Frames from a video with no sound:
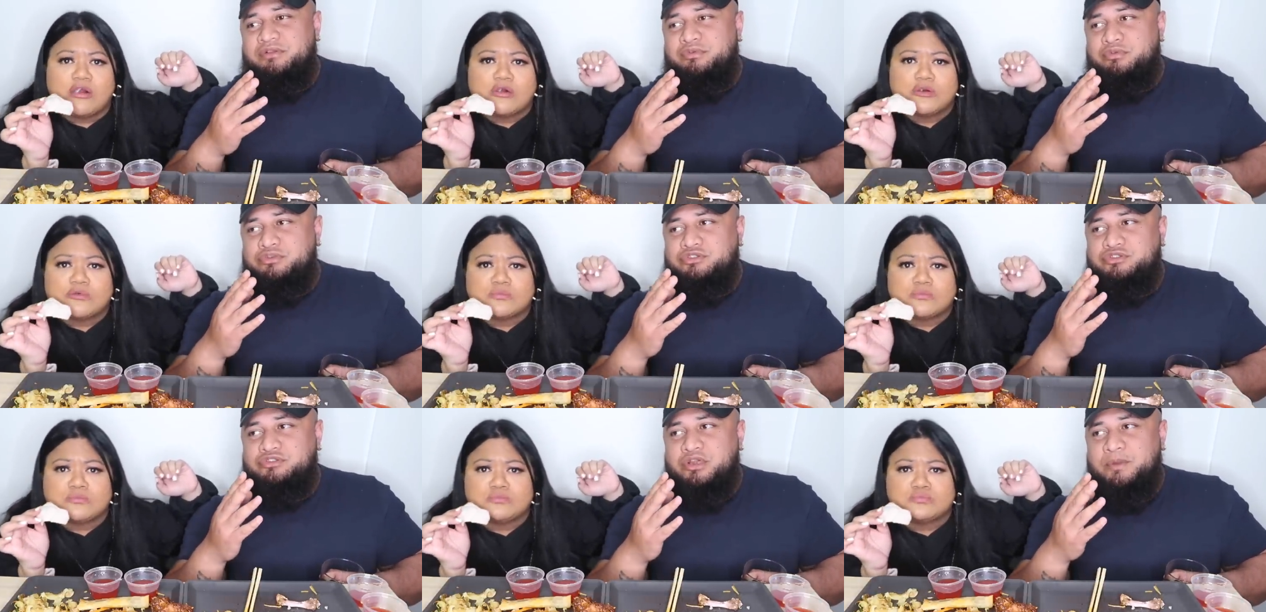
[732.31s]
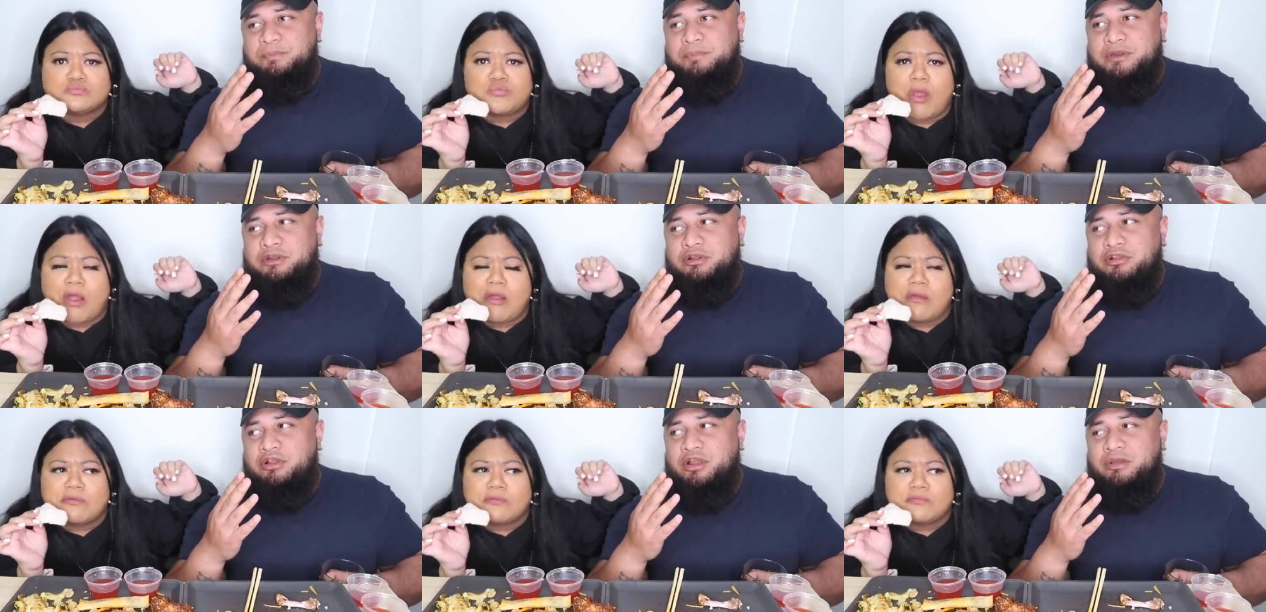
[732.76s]
Speaker 1: We'll stop
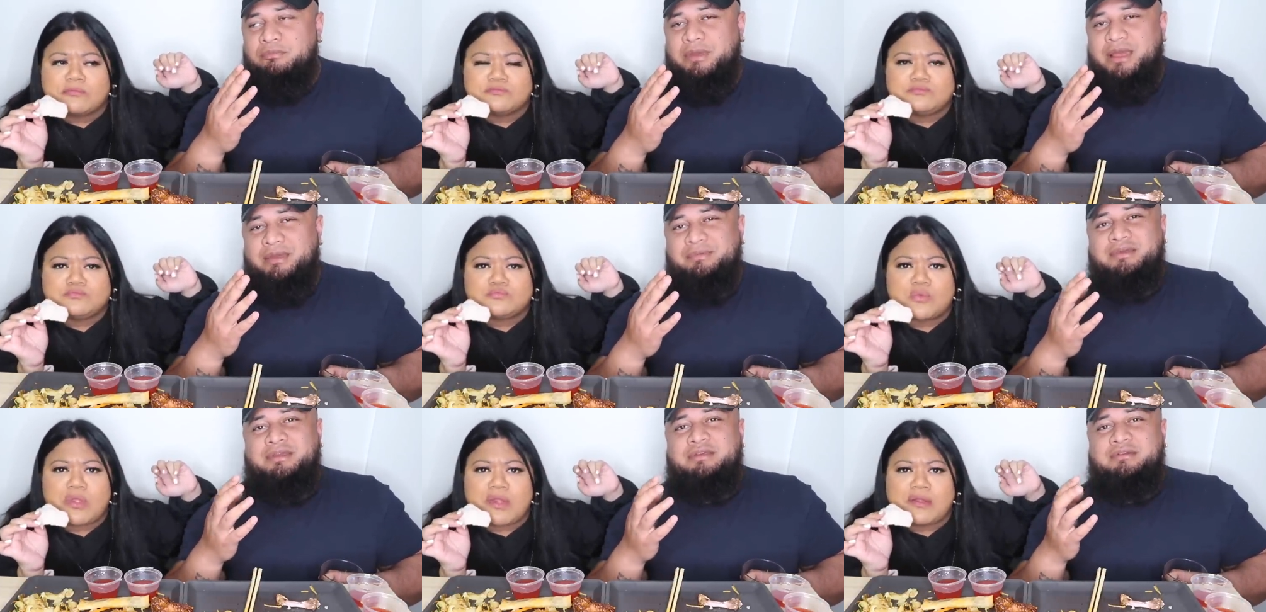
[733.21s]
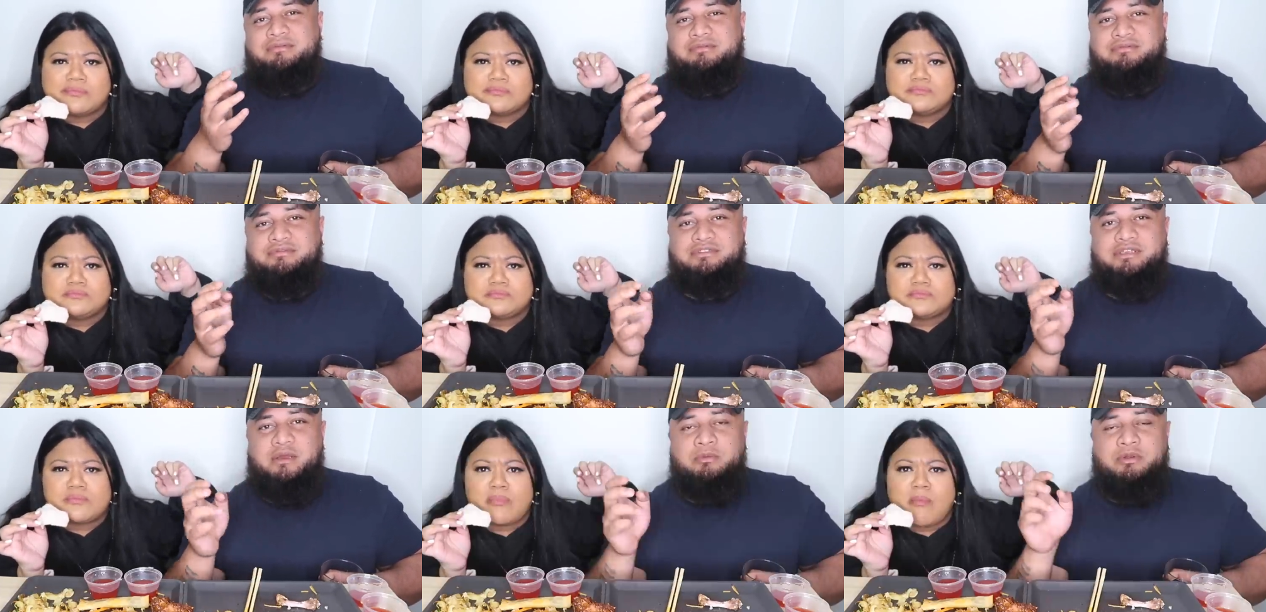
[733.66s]
at a light, maybe.
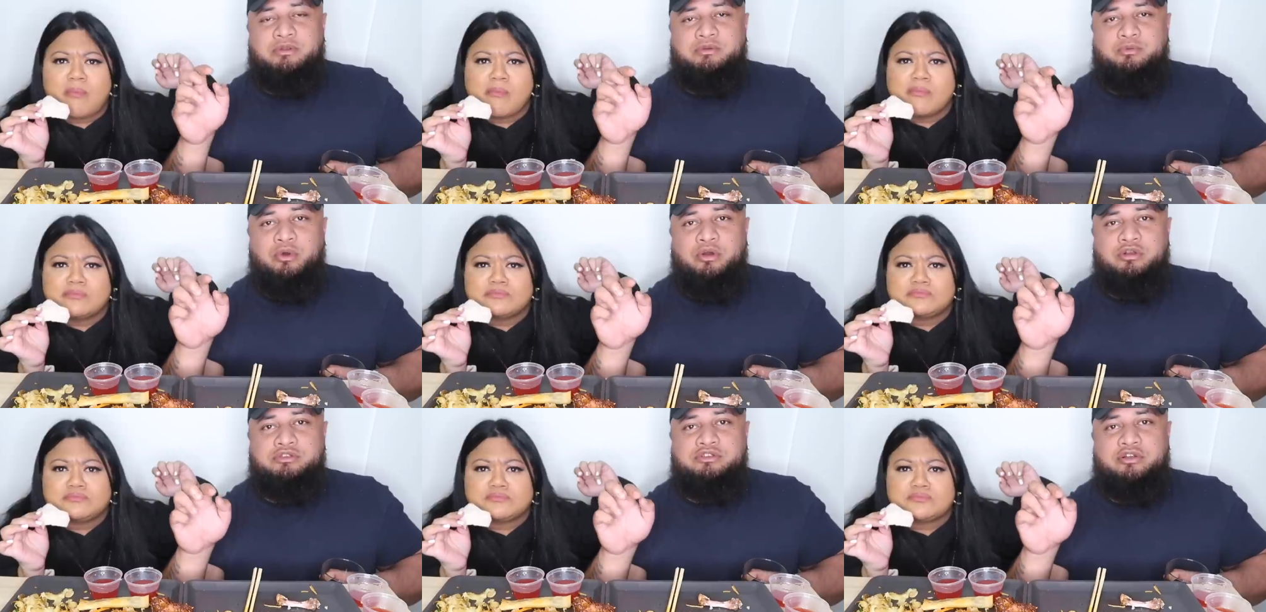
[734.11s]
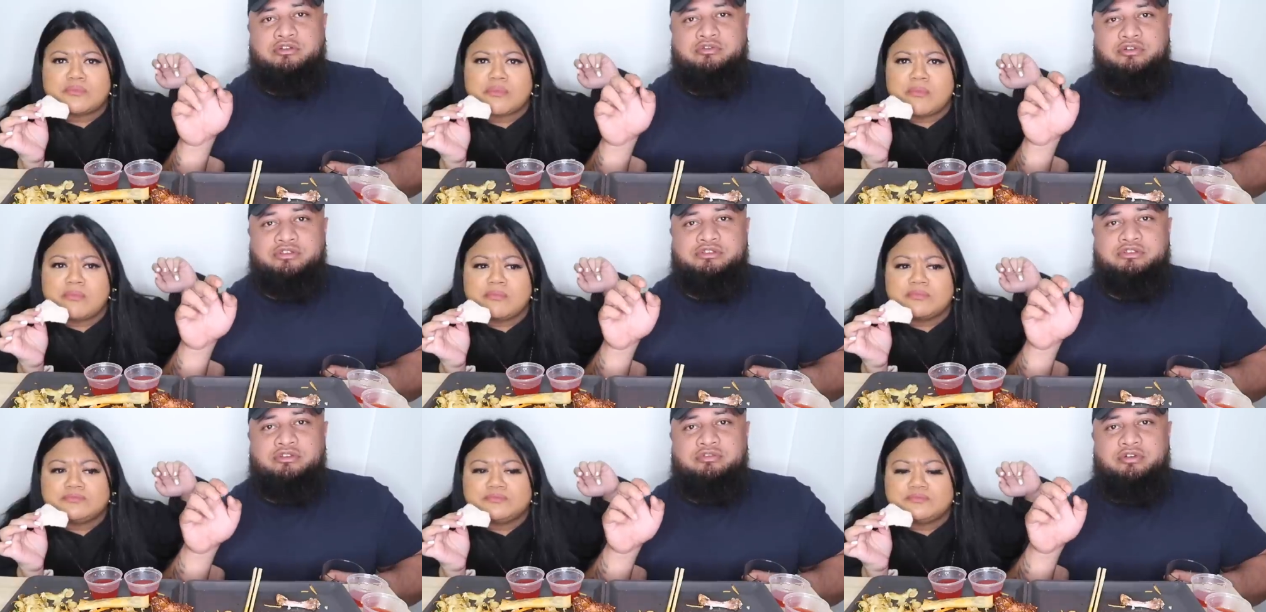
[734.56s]
Someone walks
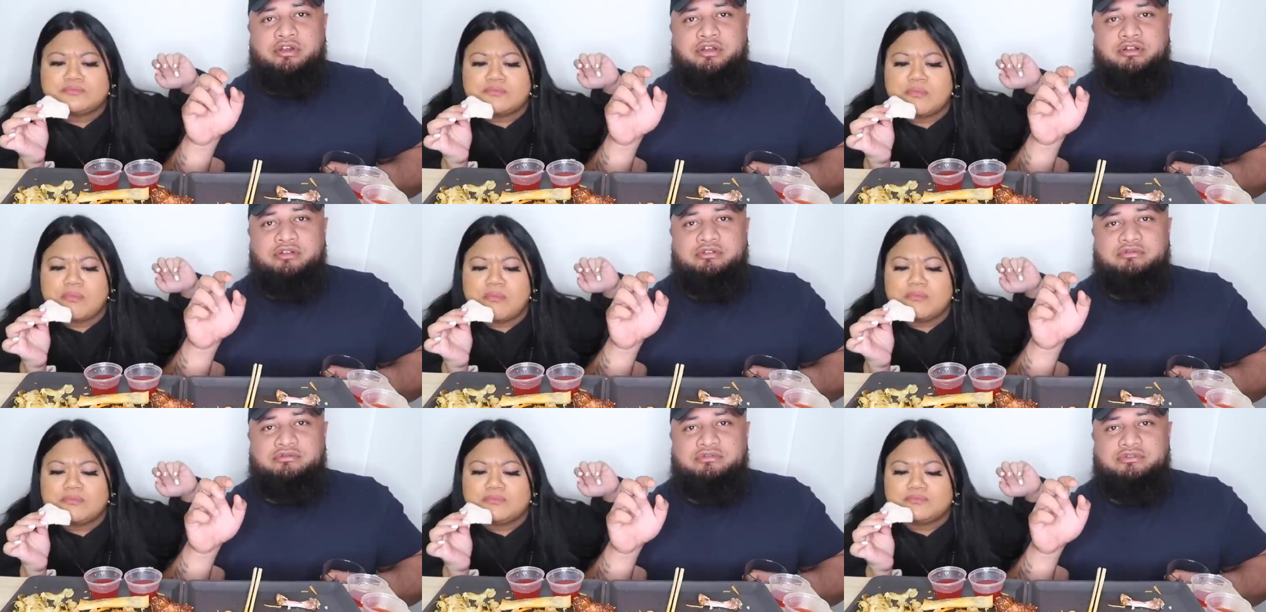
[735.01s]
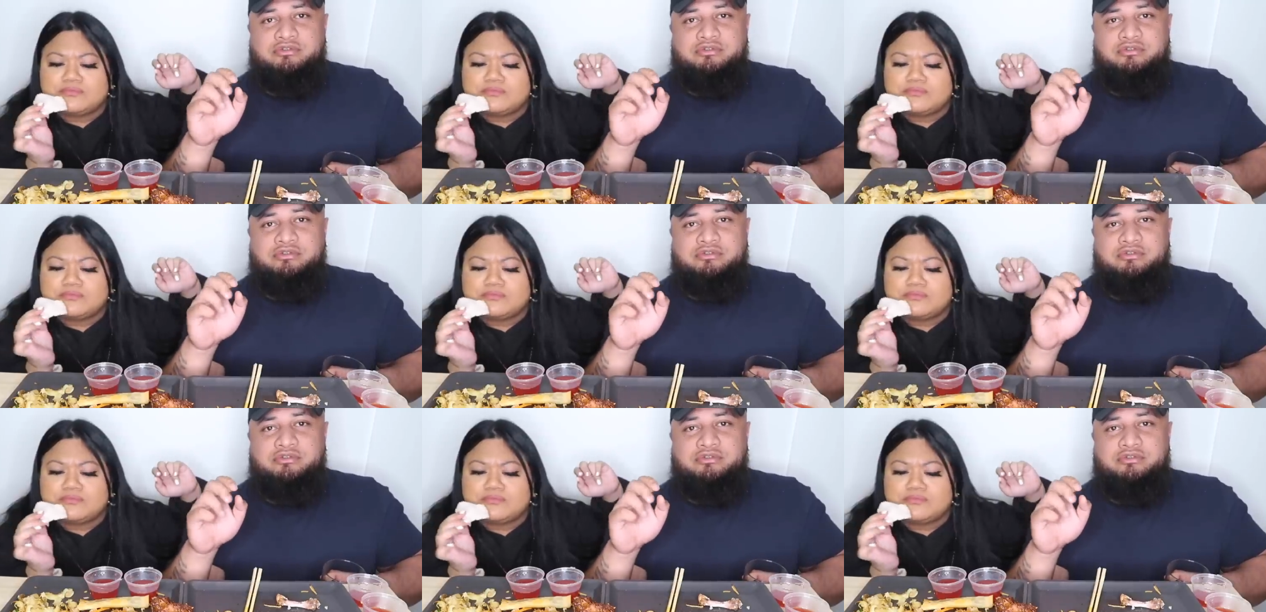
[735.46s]
across the road.